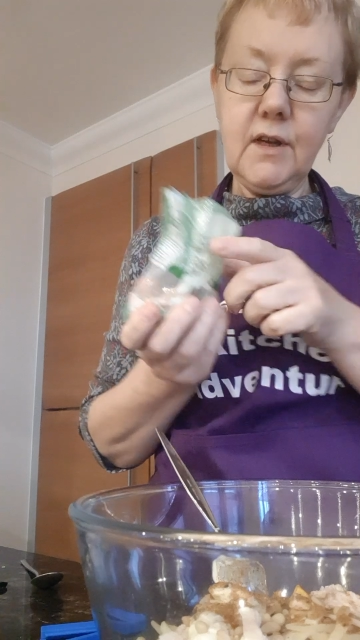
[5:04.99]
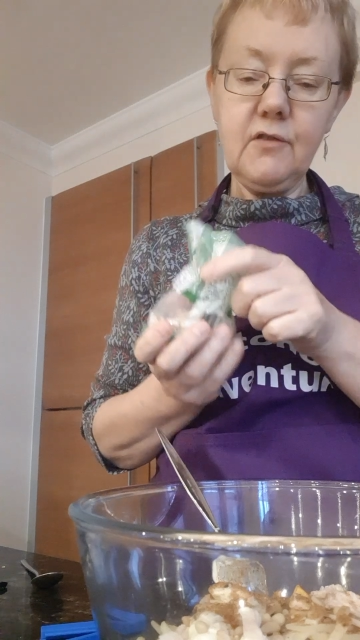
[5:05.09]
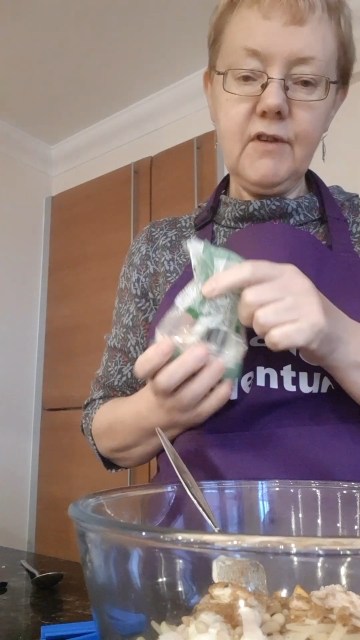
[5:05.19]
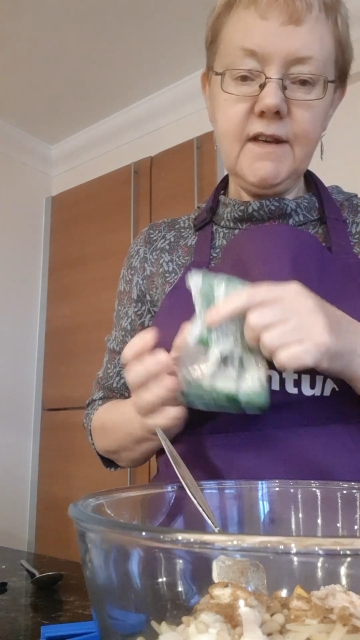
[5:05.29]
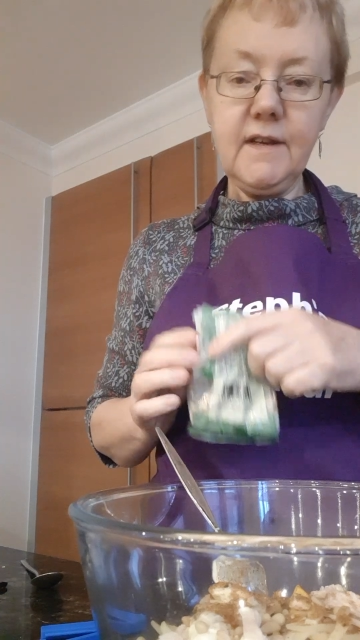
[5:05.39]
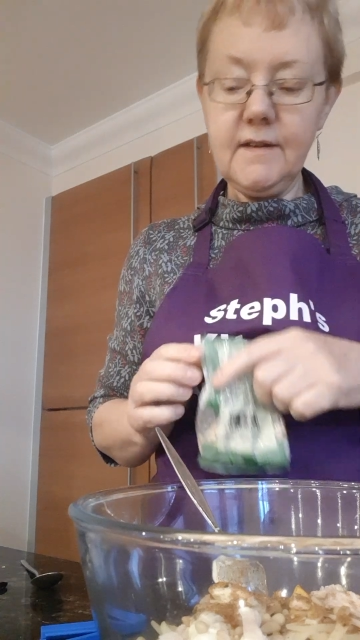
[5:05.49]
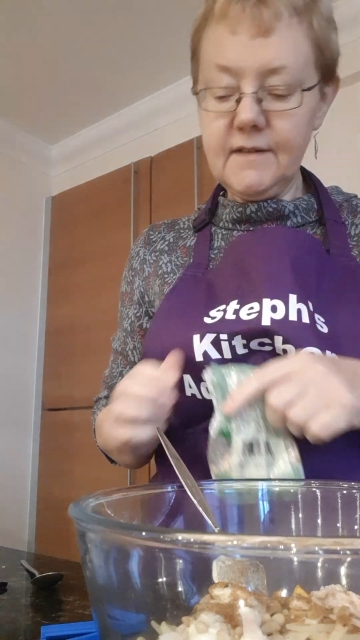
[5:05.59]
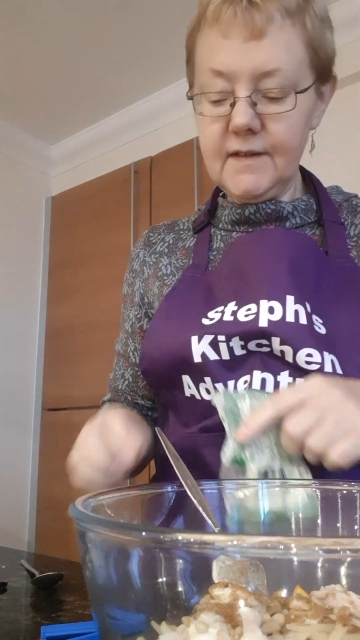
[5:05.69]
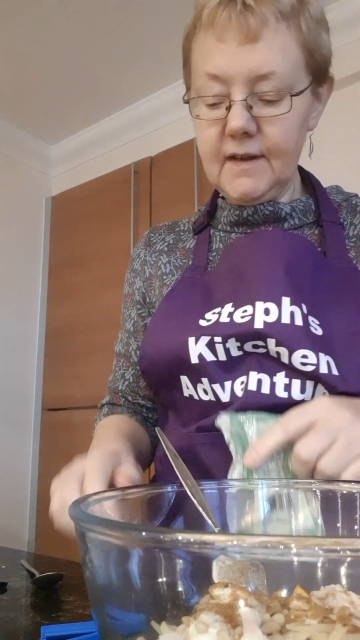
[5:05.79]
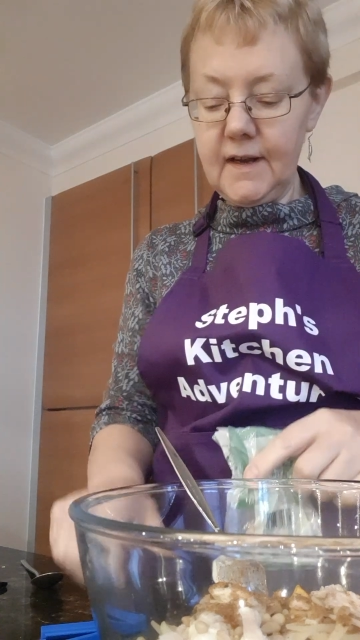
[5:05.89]

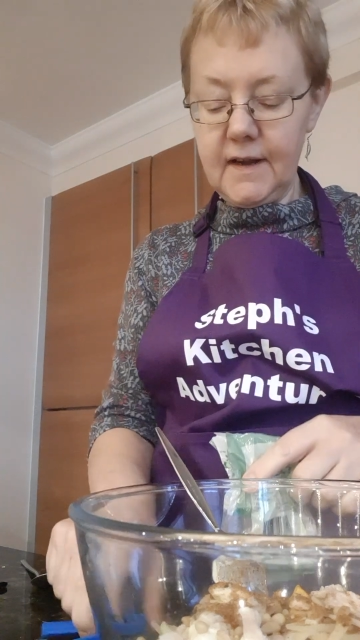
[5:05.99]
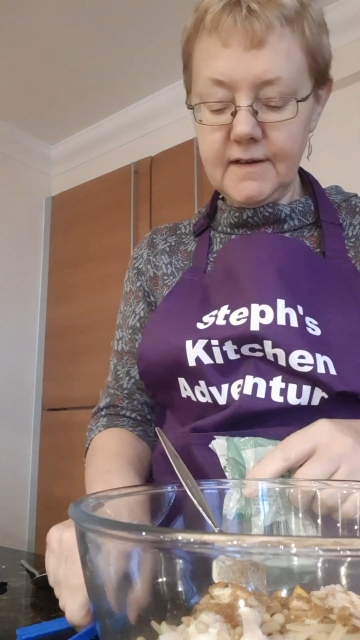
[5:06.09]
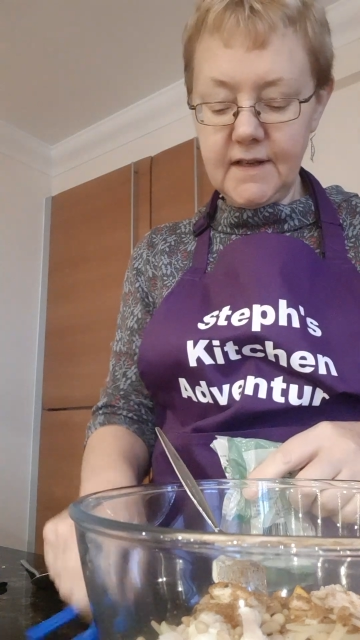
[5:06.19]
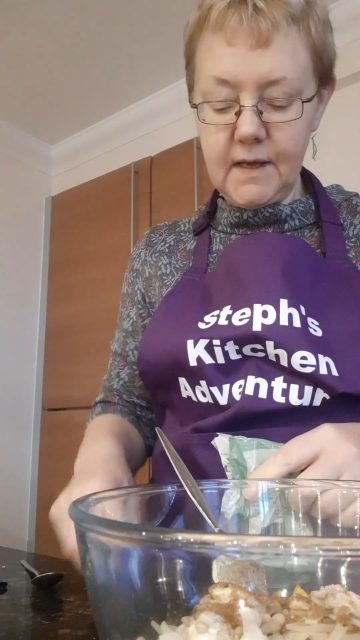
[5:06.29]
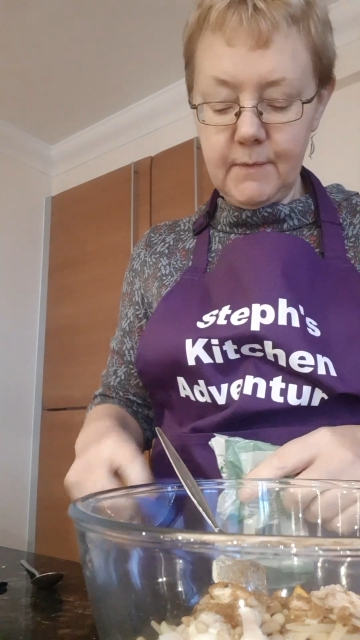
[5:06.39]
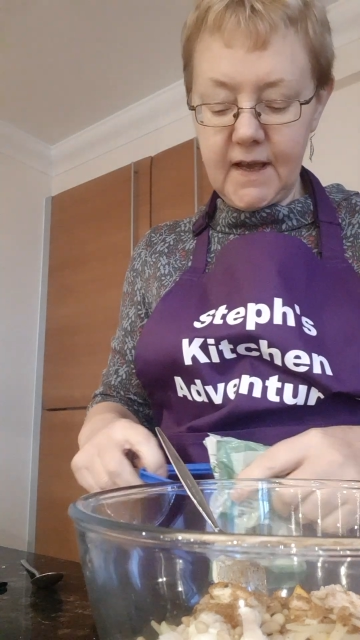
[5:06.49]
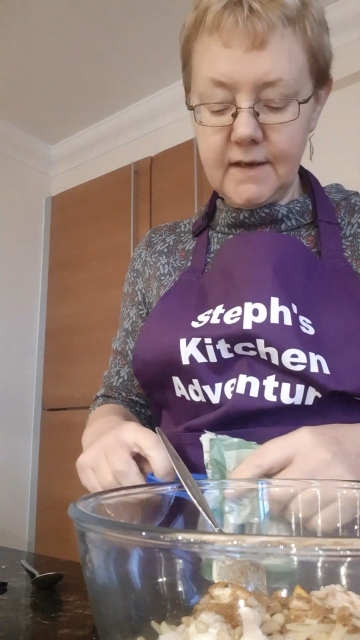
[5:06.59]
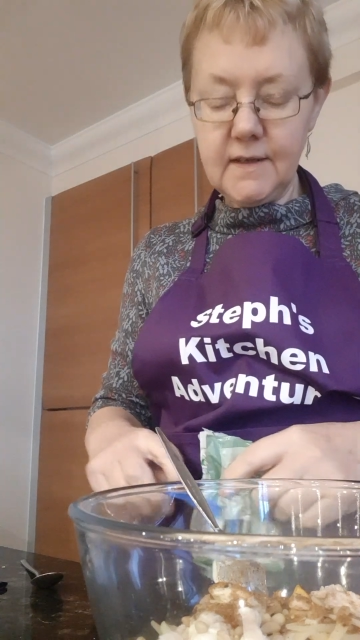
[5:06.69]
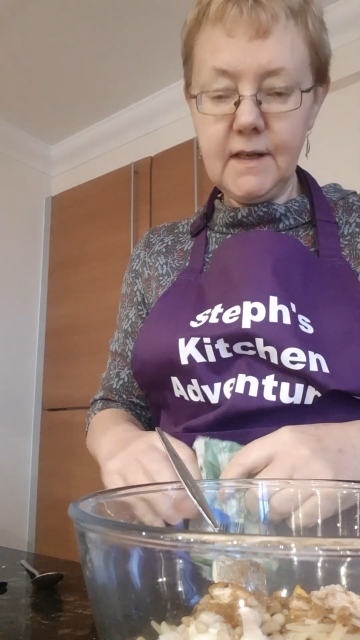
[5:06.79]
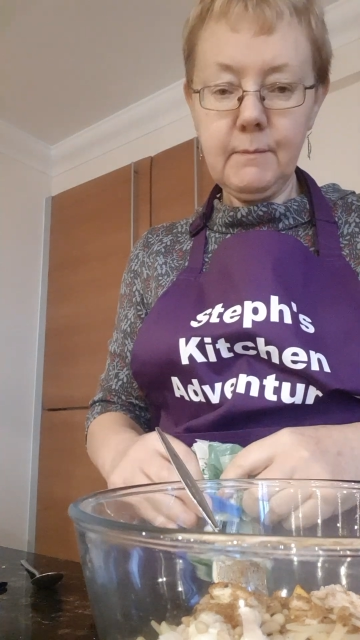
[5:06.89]
ingredients that I like to keep
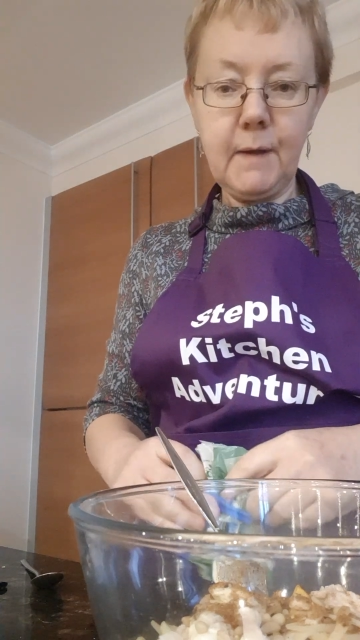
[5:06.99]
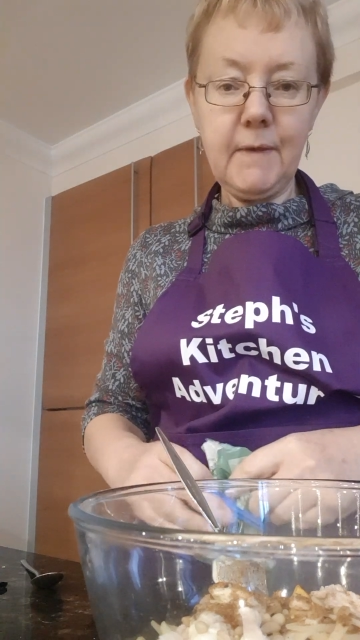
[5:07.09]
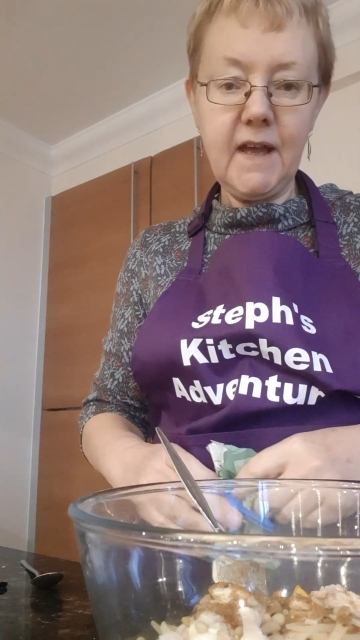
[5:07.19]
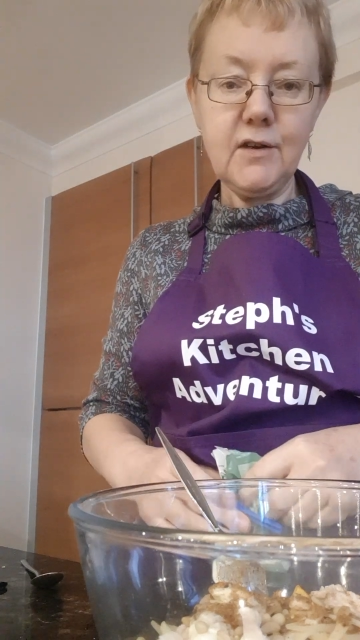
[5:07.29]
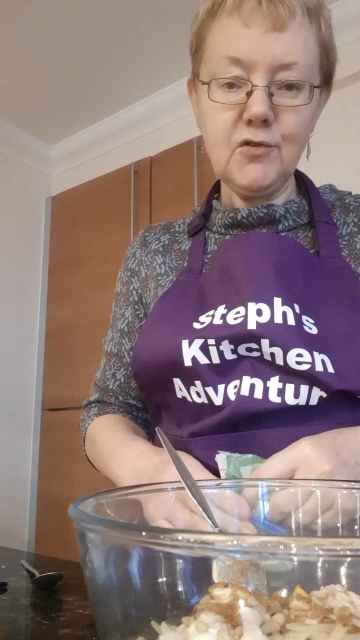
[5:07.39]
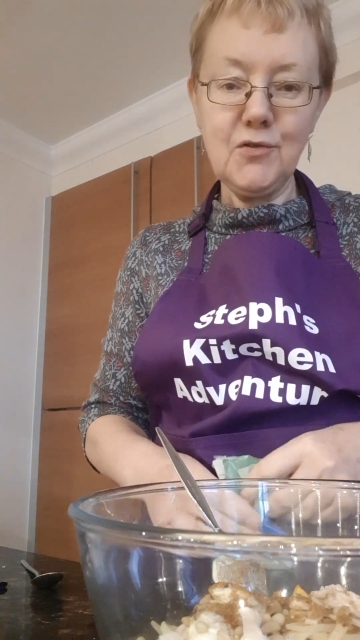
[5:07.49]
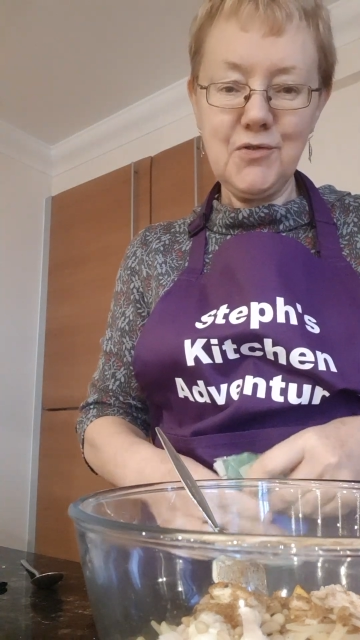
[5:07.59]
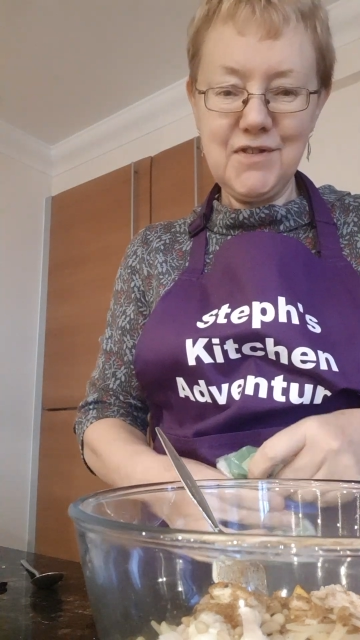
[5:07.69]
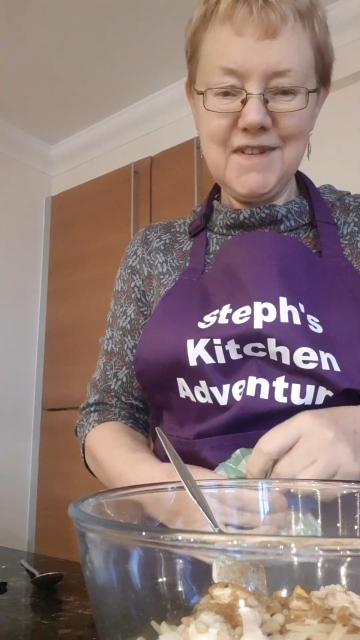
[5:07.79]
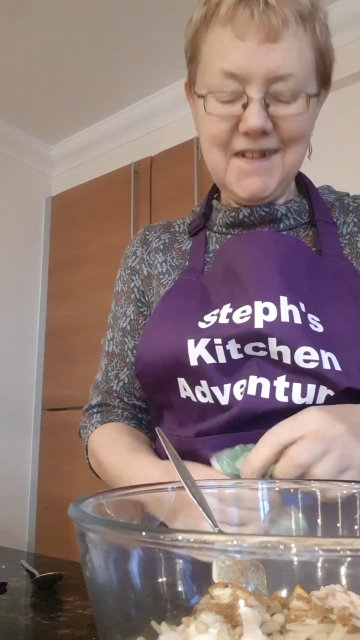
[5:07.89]
handy in my pan
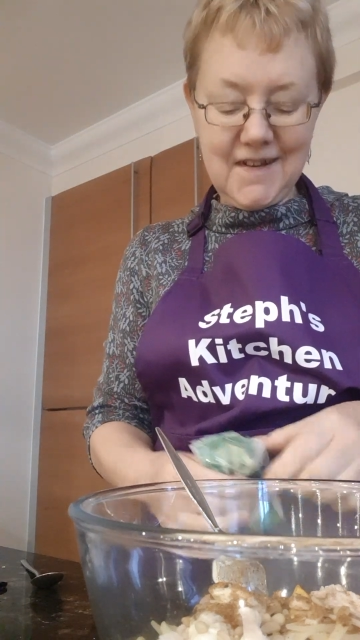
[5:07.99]
drawers,